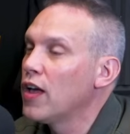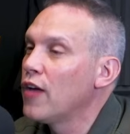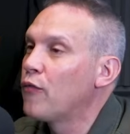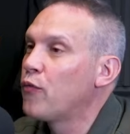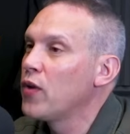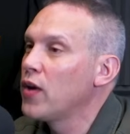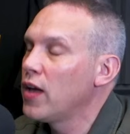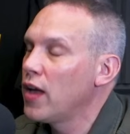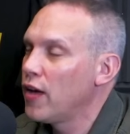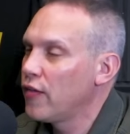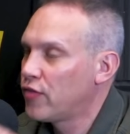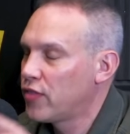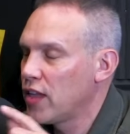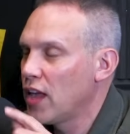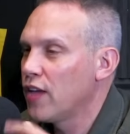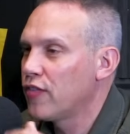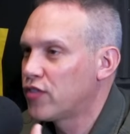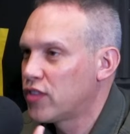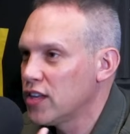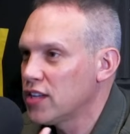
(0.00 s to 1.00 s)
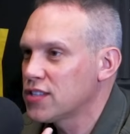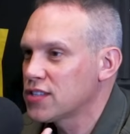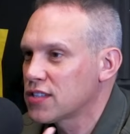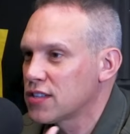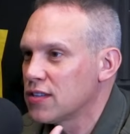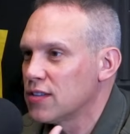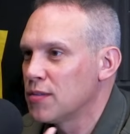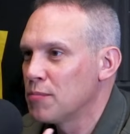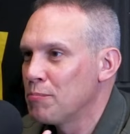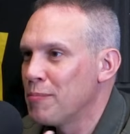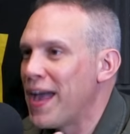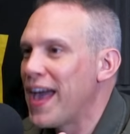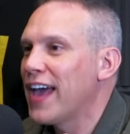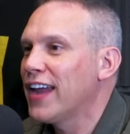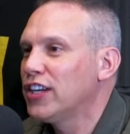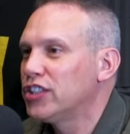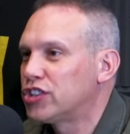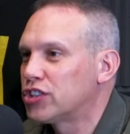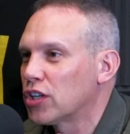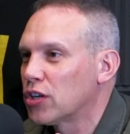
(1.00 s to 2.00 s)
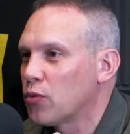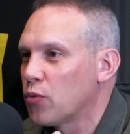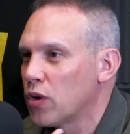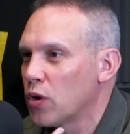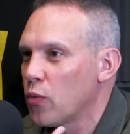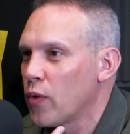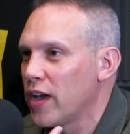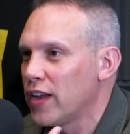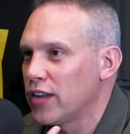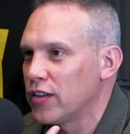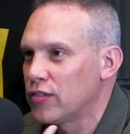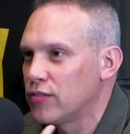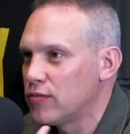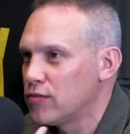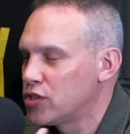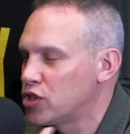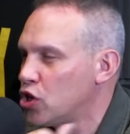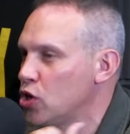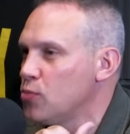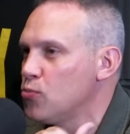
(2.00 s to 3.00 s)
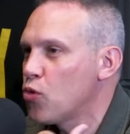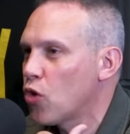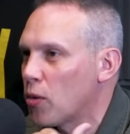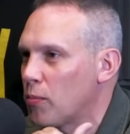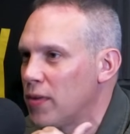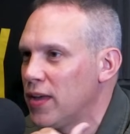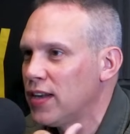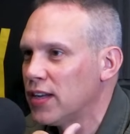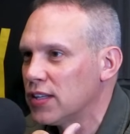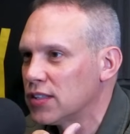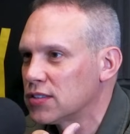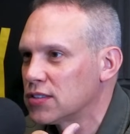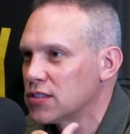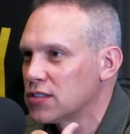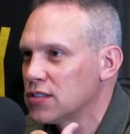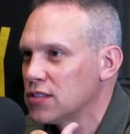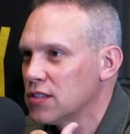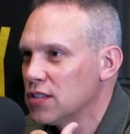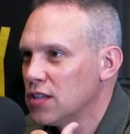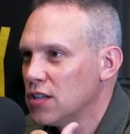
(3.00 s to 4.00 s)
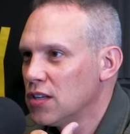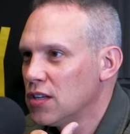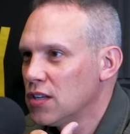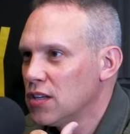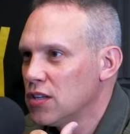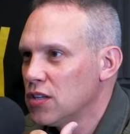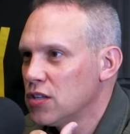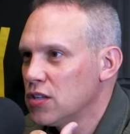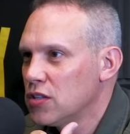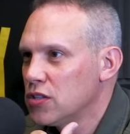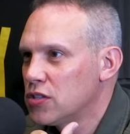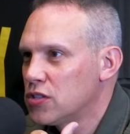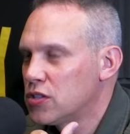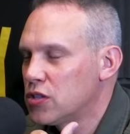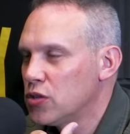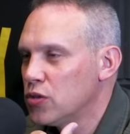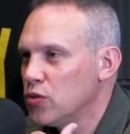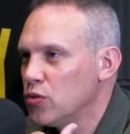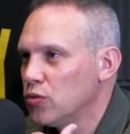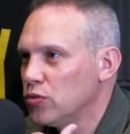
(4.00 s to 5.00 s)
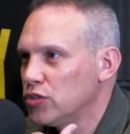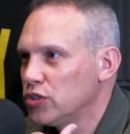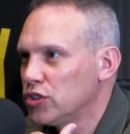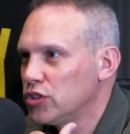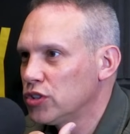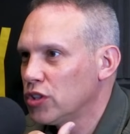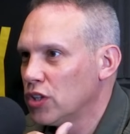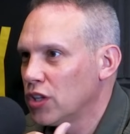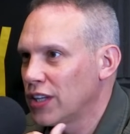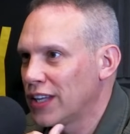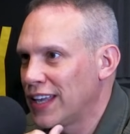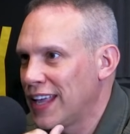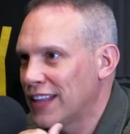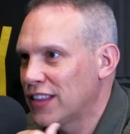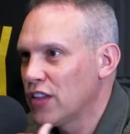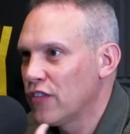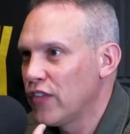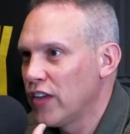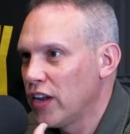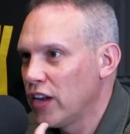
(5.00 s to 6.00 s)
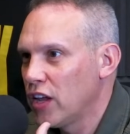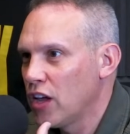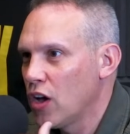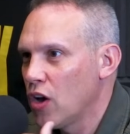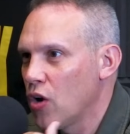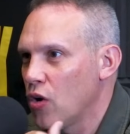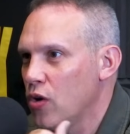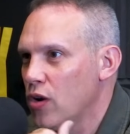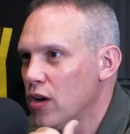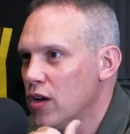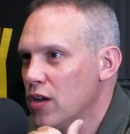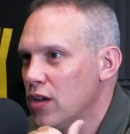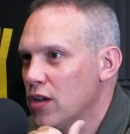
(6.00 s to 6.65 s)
if this manager would have waited 2 more minutes to get the video,